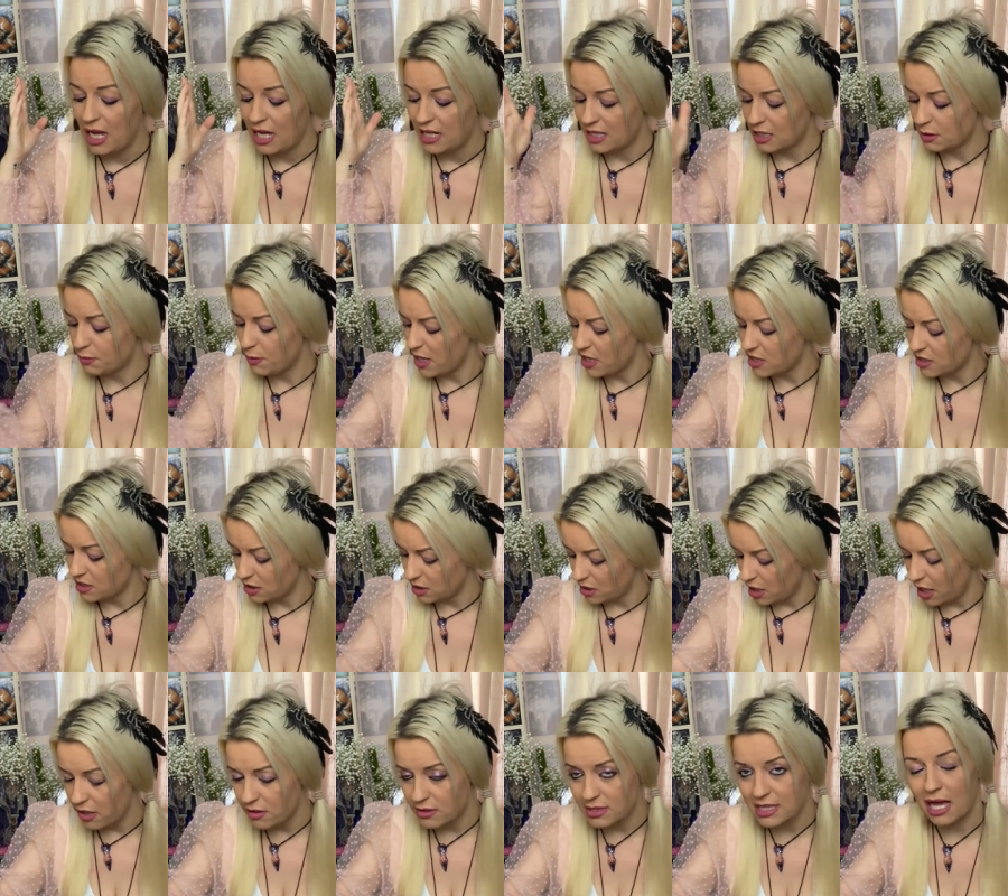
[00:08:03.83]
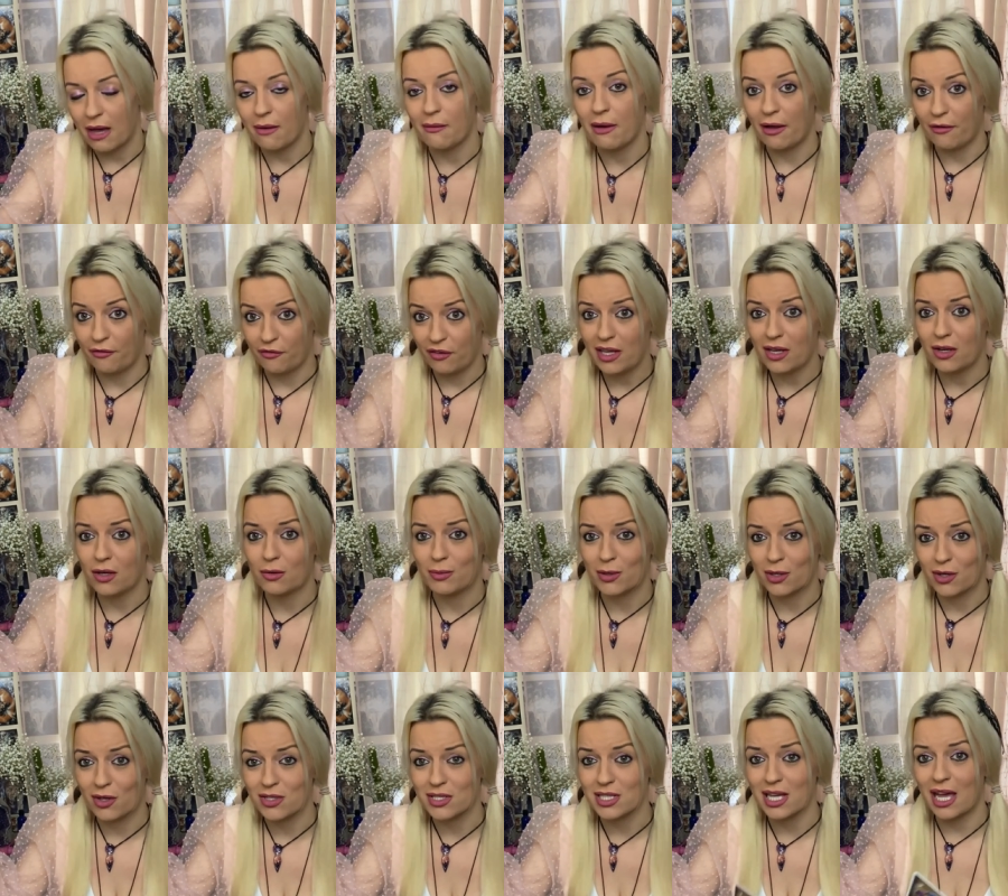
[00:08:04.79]
This person knows how I feel
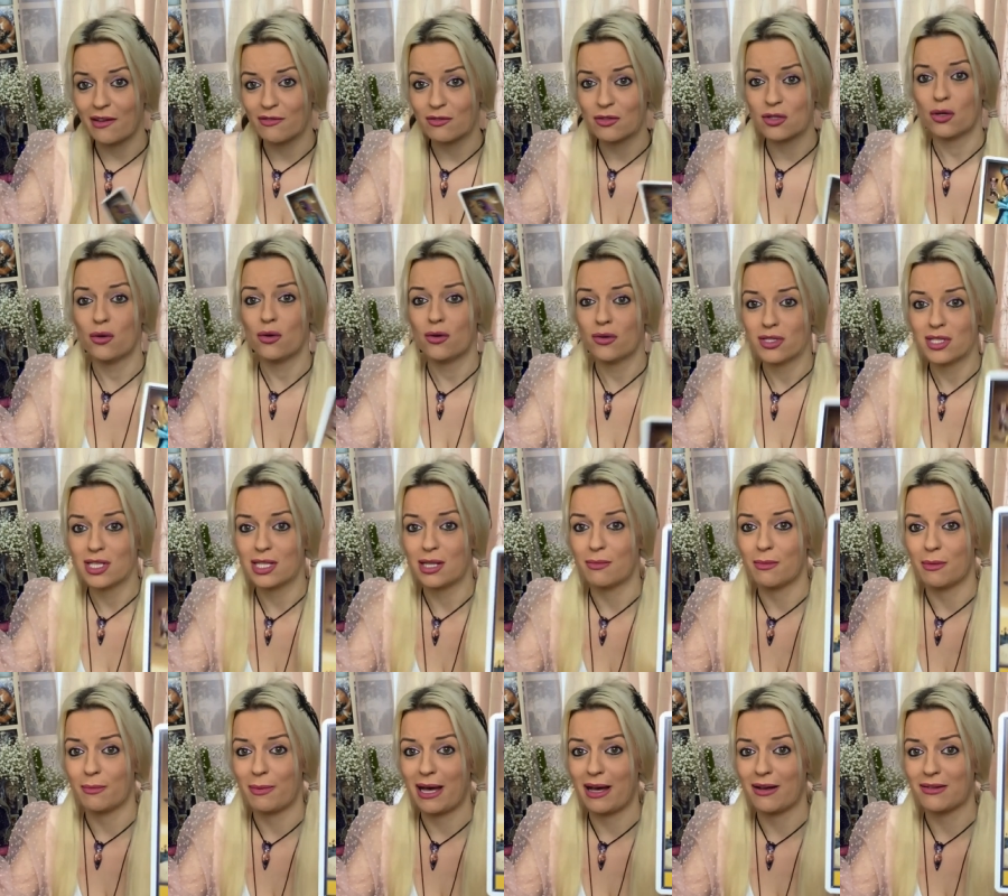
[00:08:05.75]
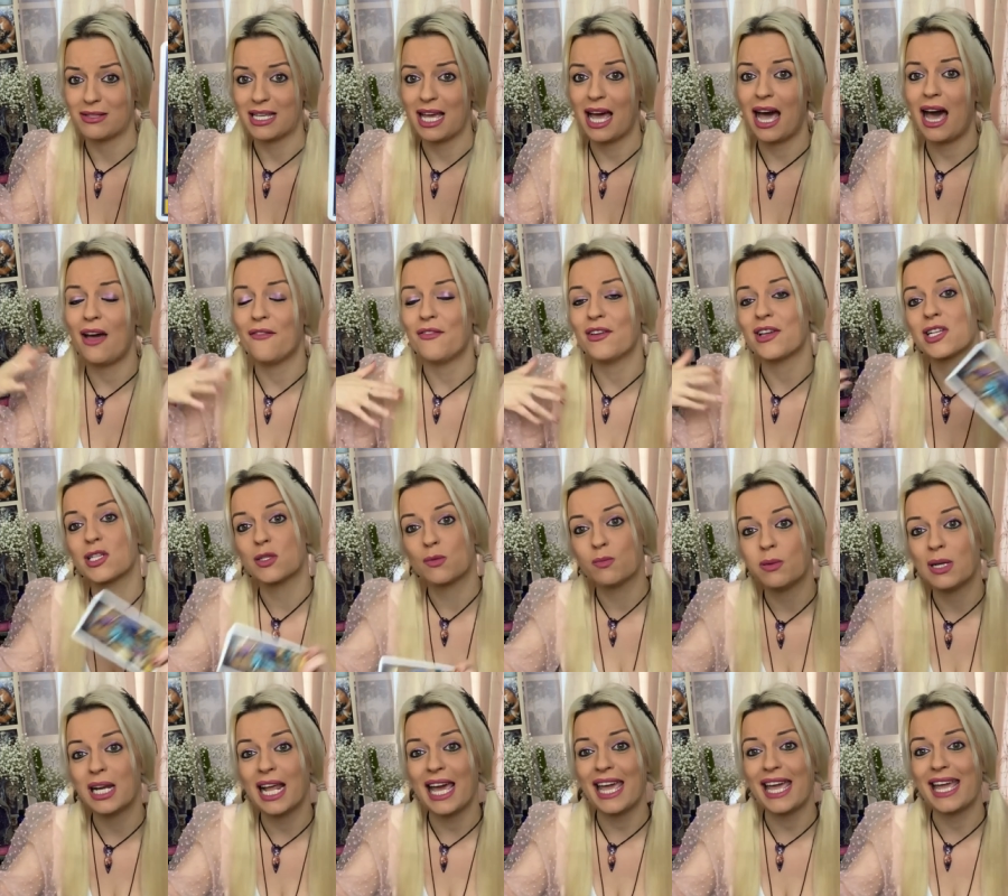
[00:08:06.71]
because I've talked to them about it, I've
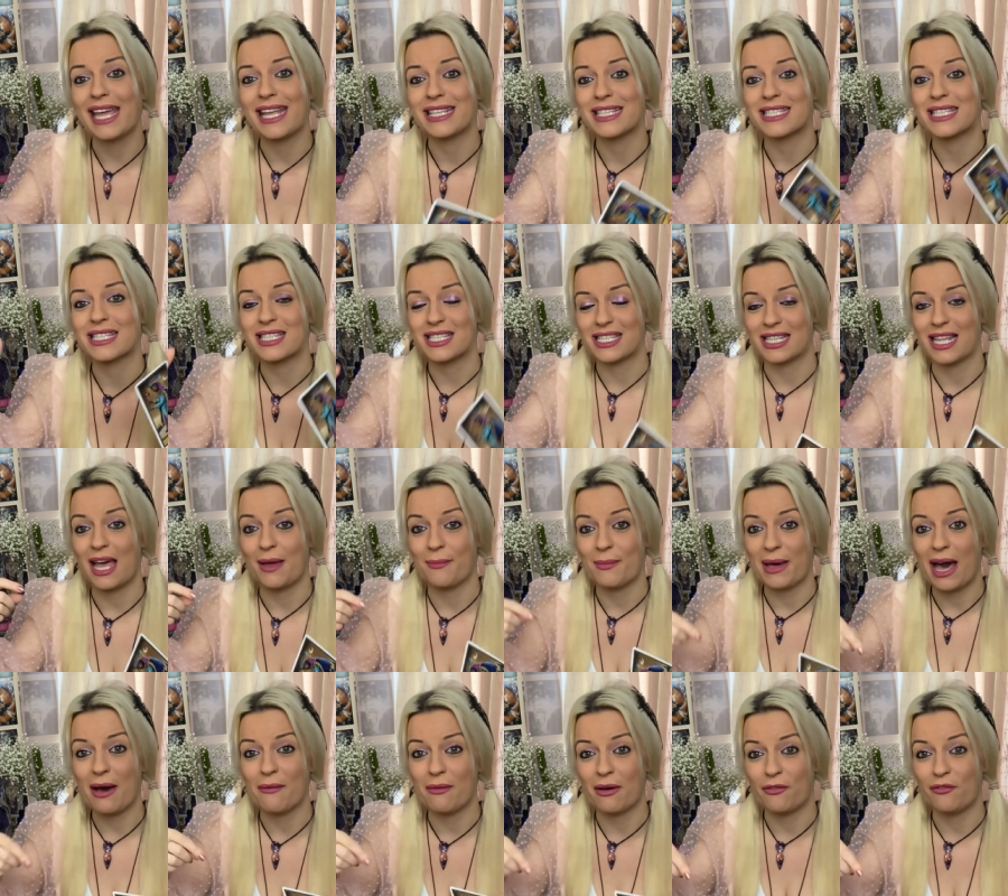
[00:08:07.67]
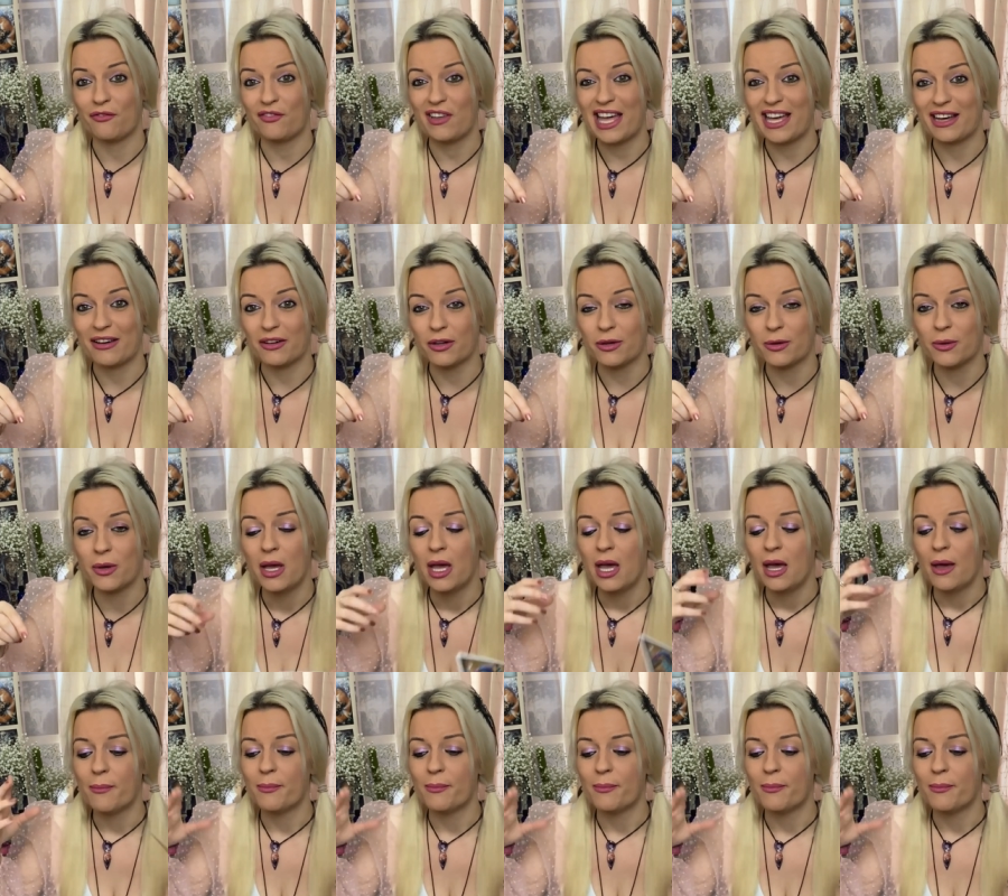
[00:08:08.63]
explained to them how I felt,